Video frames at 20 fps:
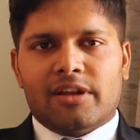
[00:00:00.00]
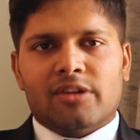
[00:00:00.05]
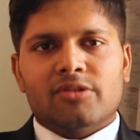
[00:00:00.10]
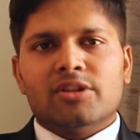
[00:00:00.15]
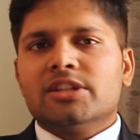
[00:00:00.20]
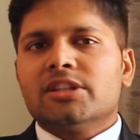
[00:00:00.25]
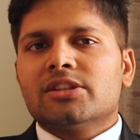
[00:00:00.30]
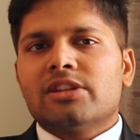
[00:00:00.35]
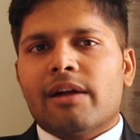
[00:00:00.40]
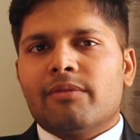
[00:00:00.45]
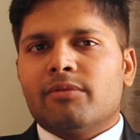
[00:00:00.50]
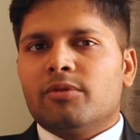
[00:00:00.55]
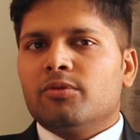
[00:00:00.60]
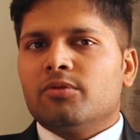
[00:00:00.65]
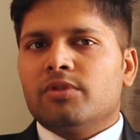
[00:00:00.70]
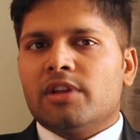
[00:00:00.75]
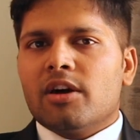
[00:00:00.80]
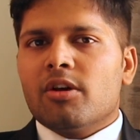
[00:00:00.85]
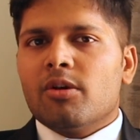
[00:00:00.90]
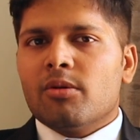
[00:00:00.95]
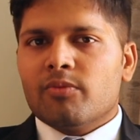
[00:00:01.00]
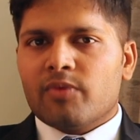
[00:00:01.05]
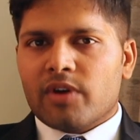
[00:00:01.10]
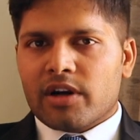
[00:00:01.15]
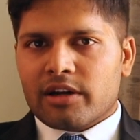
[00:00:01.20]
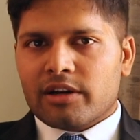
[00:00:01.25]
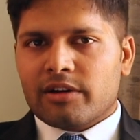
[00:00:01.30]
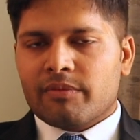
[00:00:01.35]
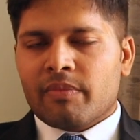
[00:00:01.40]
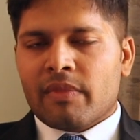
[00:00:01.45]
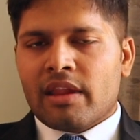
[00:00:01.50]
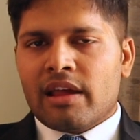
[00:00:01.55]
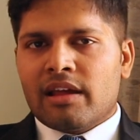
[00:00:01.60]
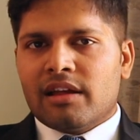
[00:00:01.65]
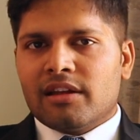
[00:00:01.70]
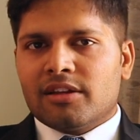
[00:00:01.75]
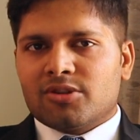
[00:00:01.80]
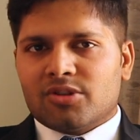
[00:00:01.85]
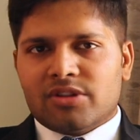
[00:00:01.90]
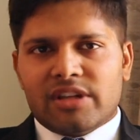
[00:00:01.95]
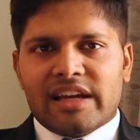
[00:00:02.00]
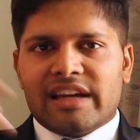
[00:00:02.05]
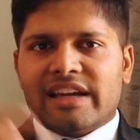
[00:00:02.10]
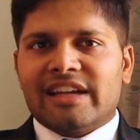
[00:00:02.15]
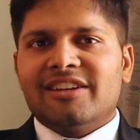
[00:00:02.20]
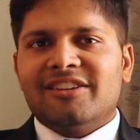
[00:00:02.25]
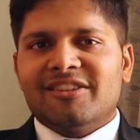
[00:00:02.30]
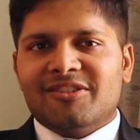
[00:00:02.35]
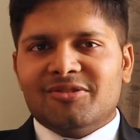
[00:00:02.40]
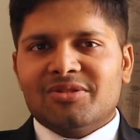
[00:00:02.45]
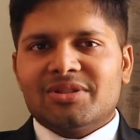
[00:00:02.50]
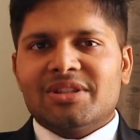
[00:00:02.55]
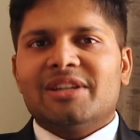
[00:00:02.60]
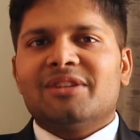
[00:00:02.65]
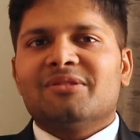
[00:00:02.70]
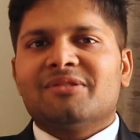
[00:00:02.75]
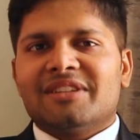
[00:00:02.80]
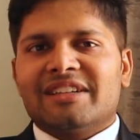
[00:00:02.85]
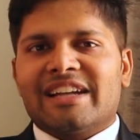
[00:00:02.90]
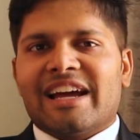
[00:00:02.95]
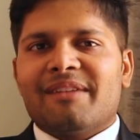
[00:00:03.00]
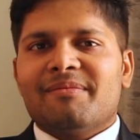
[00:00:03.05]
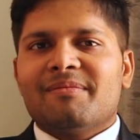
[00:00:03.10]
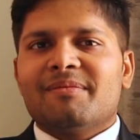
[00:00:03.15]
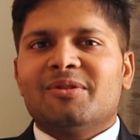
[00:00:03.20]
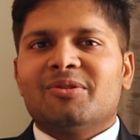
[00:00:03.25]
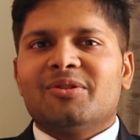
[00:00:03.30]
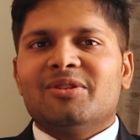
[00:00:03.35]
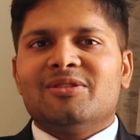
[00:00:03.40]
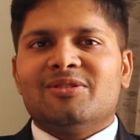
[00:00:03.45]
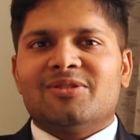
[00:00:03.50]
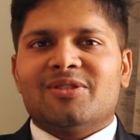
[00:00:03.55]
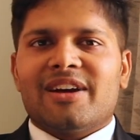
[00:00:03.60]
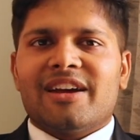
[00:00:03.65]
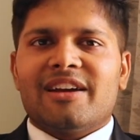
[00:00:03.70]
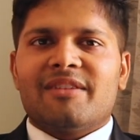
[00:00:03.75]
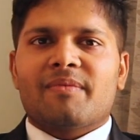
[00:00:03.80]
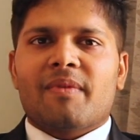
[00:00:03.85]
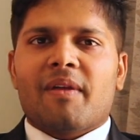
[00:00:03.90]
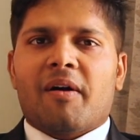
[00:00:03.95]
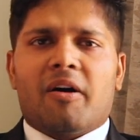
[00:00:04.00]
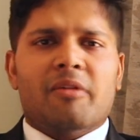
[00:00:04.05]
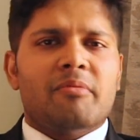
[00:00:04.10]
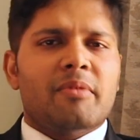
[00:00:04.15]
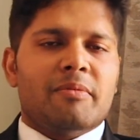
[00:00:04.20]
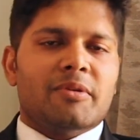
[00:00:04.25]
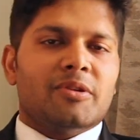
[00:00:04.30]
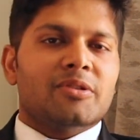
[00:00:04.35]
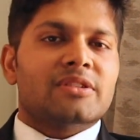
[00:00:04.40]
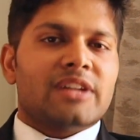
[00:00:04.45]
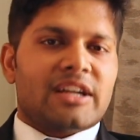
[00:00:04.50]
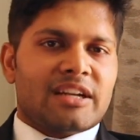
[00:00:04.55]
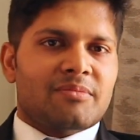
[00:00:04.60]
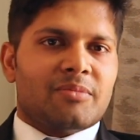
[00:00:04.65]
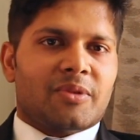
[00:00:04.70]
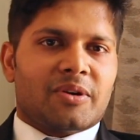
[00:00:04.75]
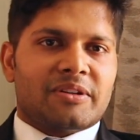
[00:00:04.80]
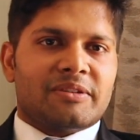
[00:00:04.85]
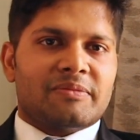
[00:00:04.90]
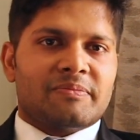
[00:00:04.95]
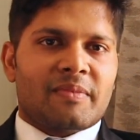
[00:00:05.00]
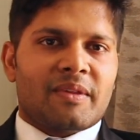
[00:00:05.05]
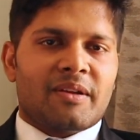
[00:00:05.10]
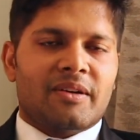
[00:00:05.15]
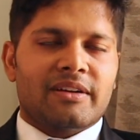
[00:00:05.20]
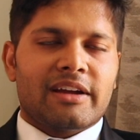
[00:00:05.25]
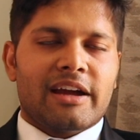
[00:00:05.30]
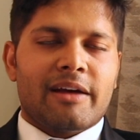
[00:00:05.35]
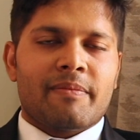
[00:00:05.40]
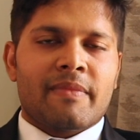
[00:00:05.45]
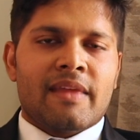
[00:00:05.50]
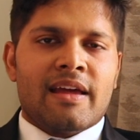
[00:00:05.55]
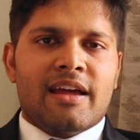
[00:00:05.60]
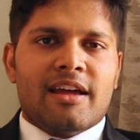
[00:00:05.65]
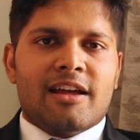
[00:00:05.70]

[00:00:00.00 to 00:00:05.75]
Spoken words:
Now they just have to do their homework. So they can use the rest of the time to enjoy or maybe to study more. Okay.